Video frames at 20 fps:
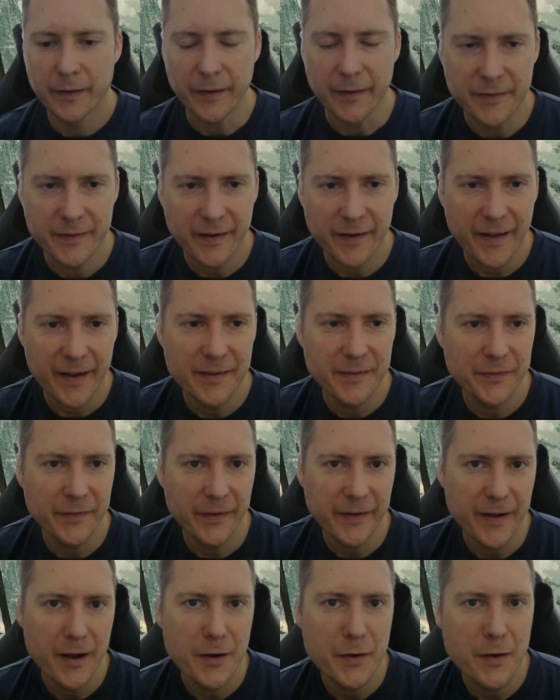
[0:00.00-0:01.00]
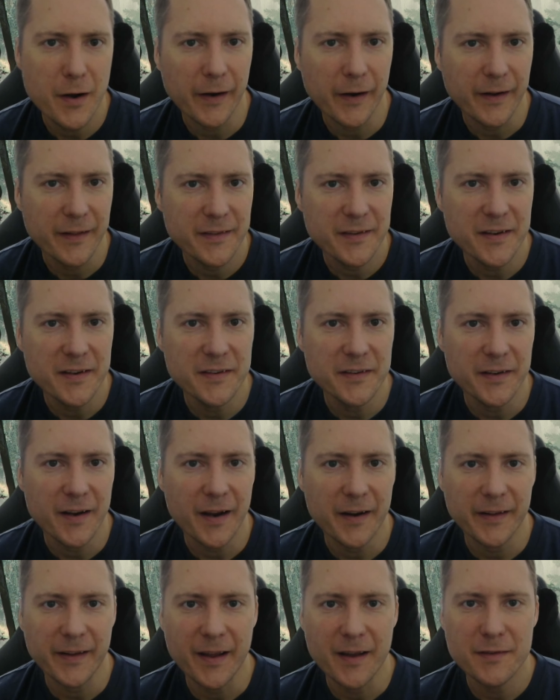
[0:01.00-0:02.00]
In today's video, I'm going to teach you
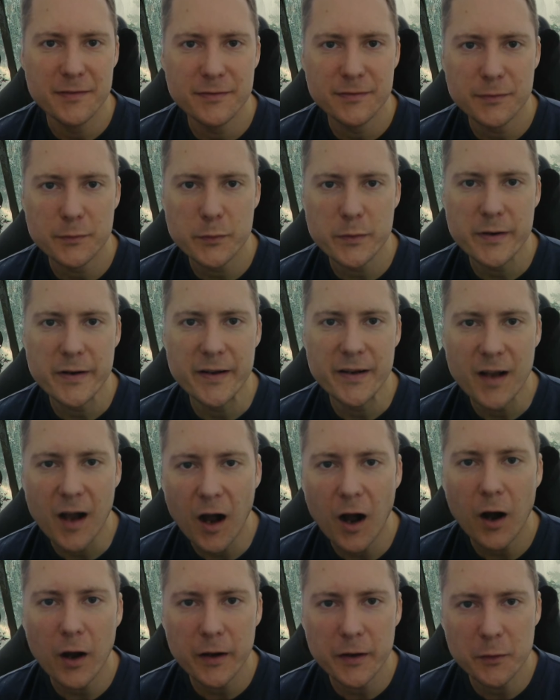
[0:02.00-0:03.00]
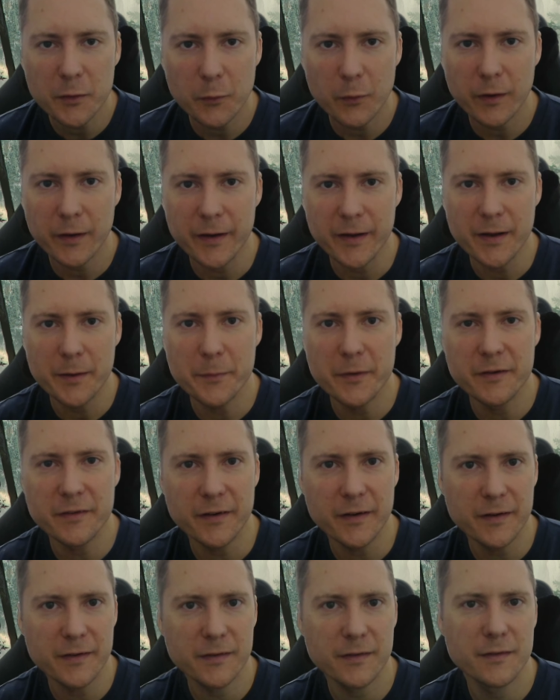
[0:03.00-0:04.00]
how to get 3 high quality
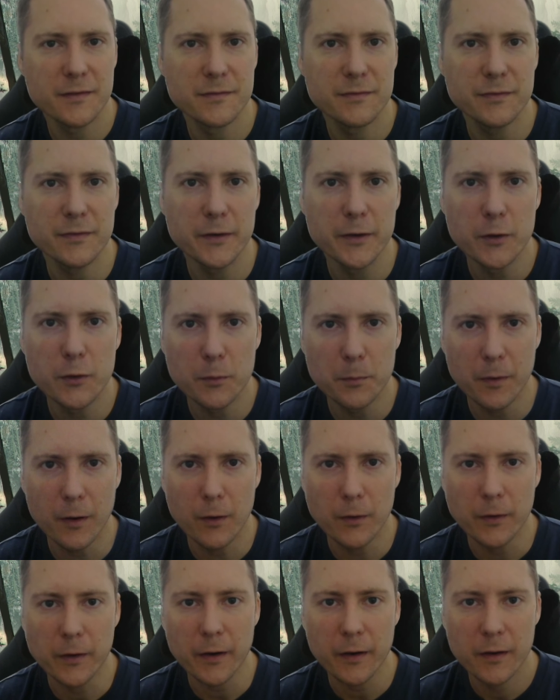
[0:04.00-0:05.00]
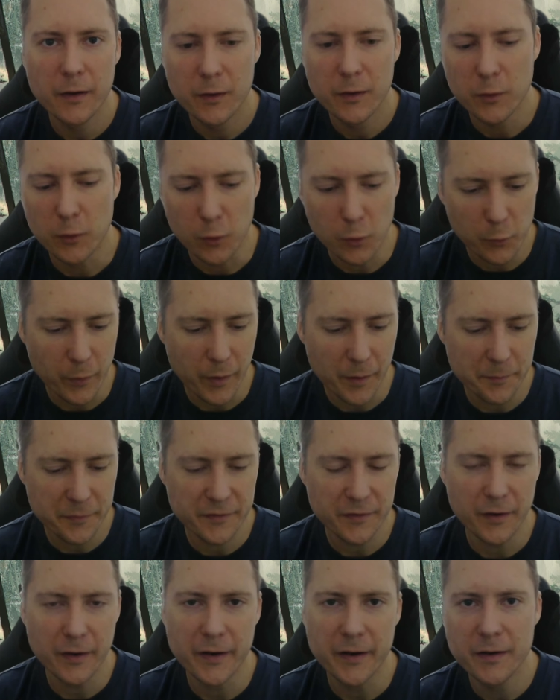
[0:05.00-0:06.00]
images for your blog or
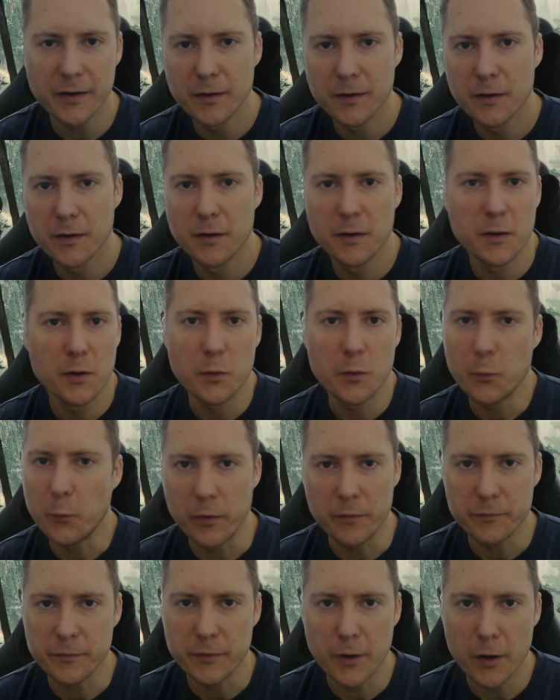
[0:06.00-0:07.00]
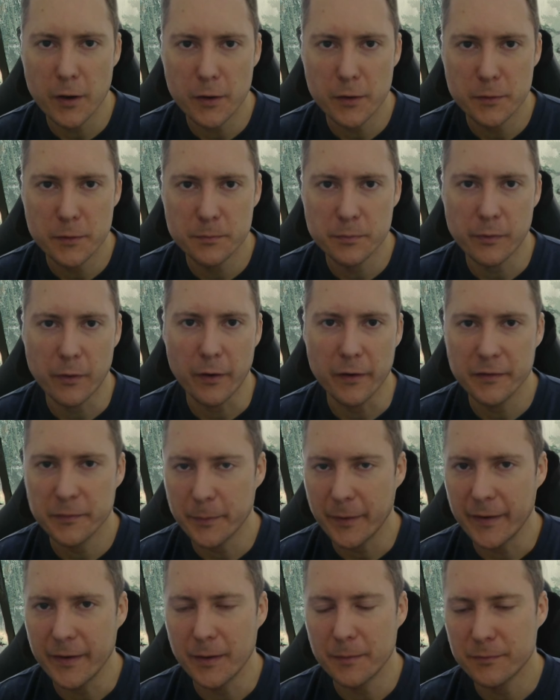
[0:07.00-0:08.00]
website with no price
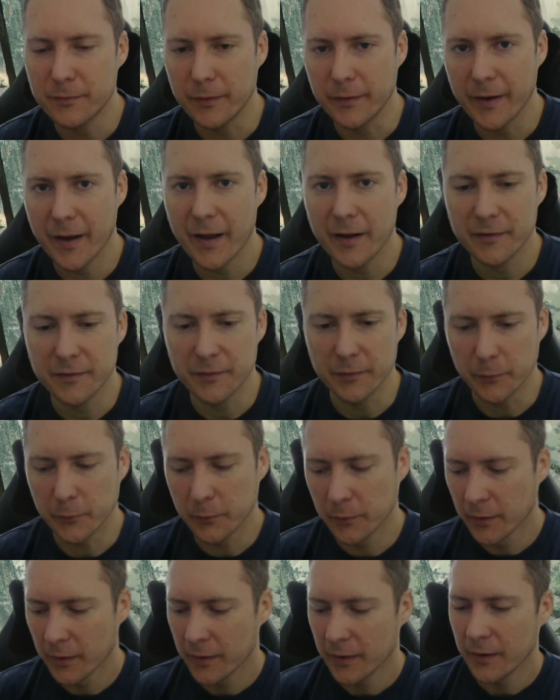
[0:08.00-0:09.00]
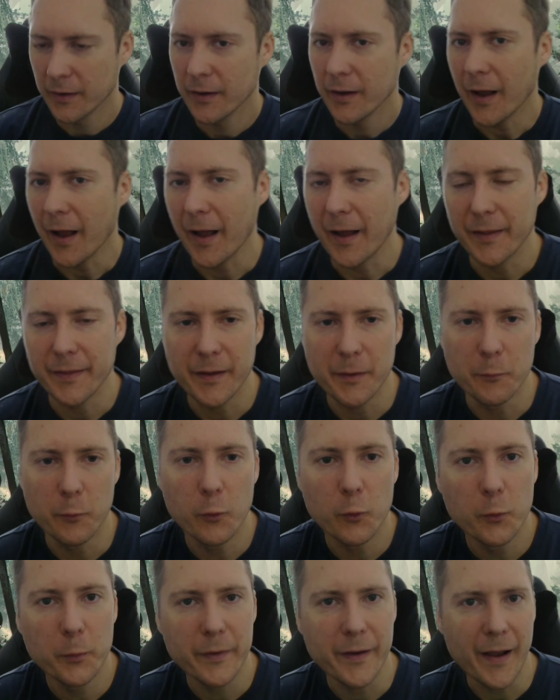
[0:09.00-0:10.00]
paid upfront at all. And they will
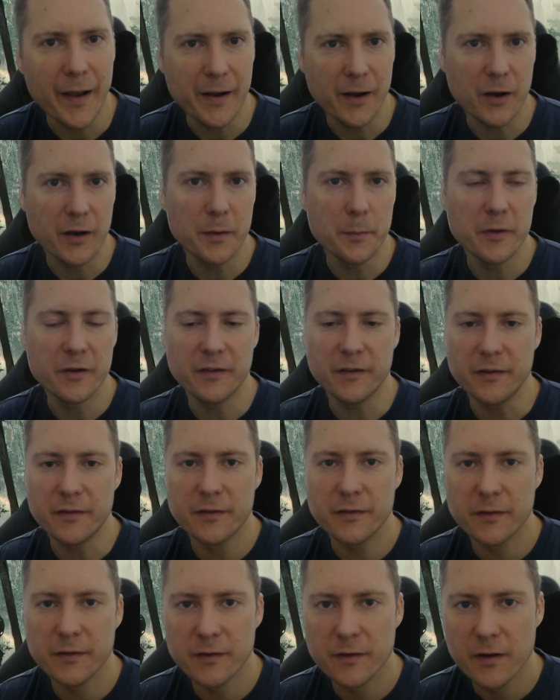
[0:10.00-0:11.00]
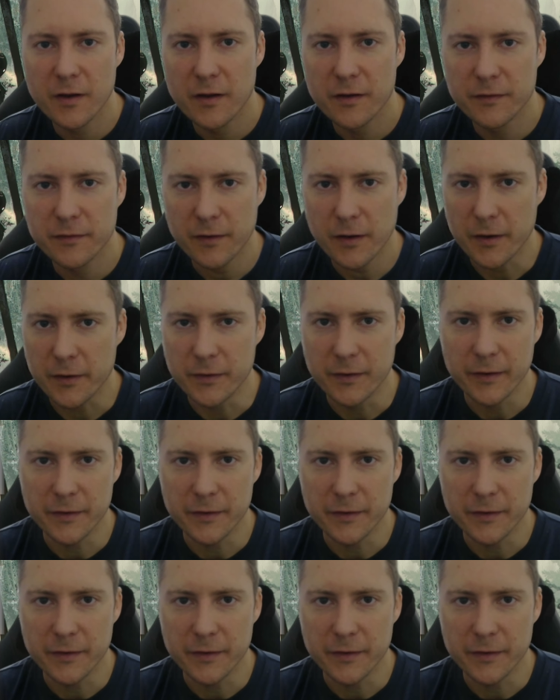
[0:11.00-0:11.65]
all be AI images. So